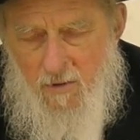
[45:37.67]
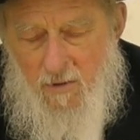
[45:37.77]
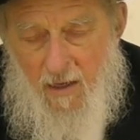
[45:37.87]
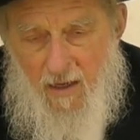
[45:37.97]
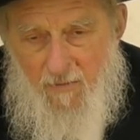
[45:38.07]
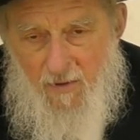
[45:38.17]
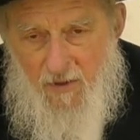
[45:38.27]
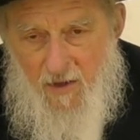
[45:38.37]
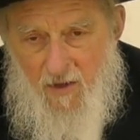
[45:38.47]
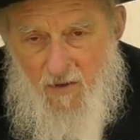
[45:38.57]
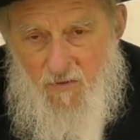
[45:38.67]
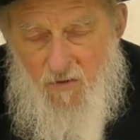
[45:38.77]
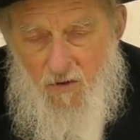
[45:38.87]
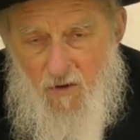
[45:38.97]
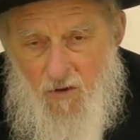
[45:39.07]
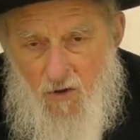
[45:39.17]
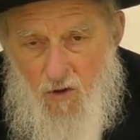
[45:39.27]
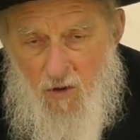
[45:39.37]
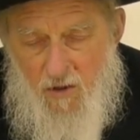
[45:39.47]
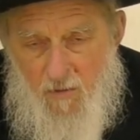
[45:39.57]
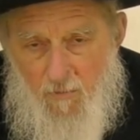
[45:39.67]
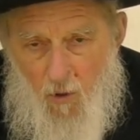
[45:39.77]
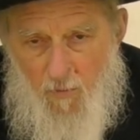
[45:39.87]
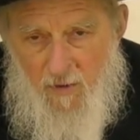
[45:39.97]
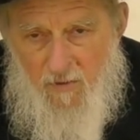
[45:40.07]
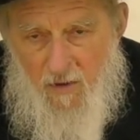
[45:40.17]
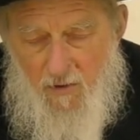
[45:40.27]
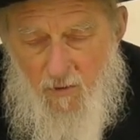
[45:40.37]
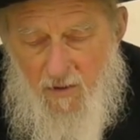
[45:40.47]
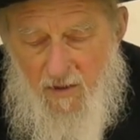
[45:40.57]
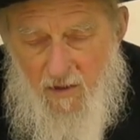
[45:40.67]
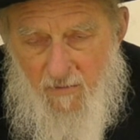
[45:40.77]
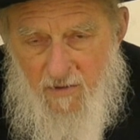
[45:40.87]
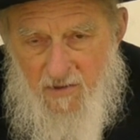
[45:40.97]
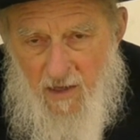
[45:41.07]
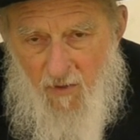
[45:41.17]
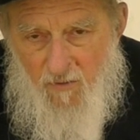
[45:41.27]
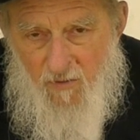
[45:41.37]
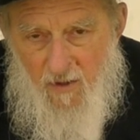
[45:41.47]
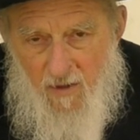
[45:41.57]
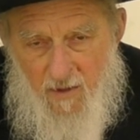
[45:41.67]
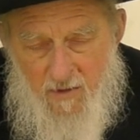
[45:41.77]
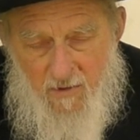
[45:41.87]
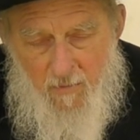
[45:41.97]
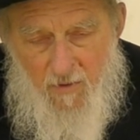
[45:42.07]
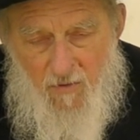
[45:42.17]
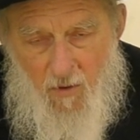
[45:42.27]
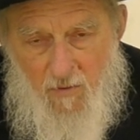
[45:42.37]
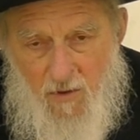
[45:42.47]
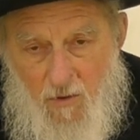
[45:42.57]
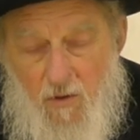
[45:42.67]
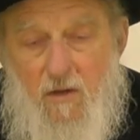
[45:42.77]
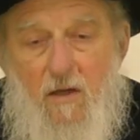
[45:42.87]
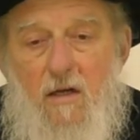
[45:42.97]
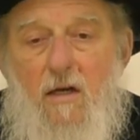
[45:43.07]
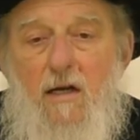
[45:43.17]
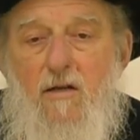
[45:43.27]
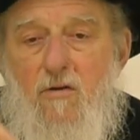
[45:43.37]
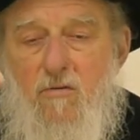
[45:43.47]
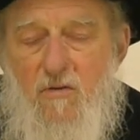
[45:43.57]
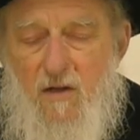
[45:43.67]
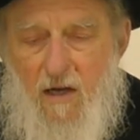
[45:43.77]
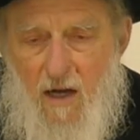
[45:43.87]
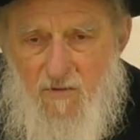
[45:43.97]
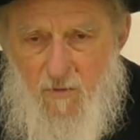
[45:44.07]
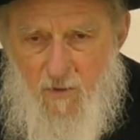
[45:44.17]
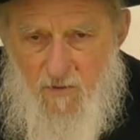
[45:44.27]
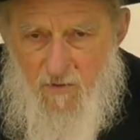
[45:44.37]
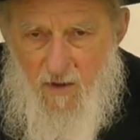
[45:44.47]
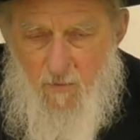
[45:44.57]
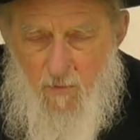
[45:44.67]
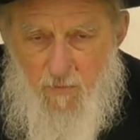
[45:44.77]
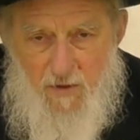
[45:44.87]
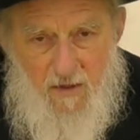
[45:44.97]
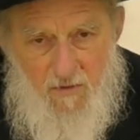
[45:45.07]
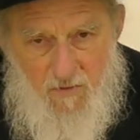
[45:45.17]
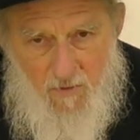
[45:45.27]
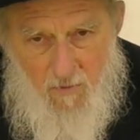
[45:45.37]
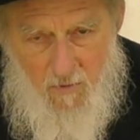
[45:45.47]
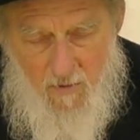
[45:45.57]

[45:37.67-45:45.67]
Not everything is good at the moment and good in and of itself. Some things are only good in terms of the consequences they will bring to.